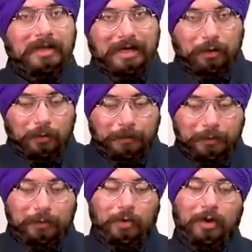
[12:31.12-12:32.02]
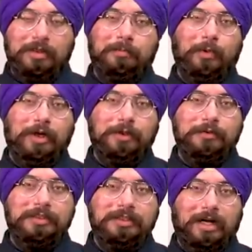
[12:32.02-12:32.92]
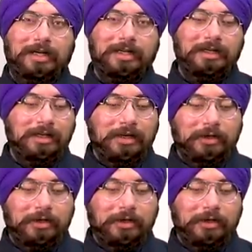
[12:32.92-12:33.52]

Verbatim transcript: I hope you got the point of this article.